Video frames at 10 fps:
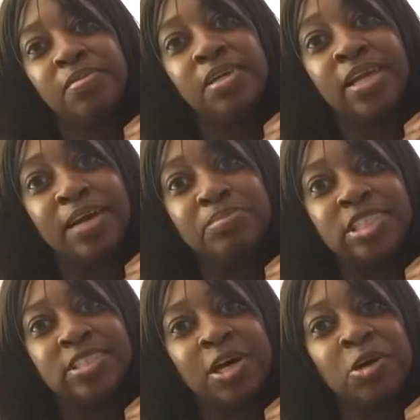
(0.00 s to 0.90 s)
and I'm
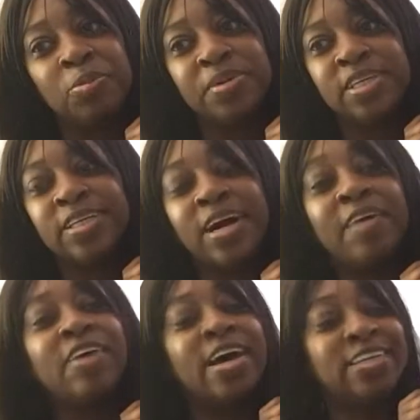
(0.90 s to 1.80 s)
just now opening it. Y'all,
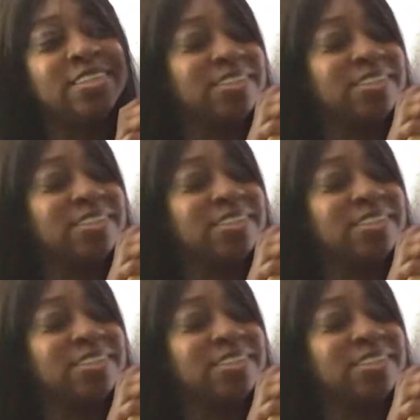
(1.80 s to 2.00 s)
I've had this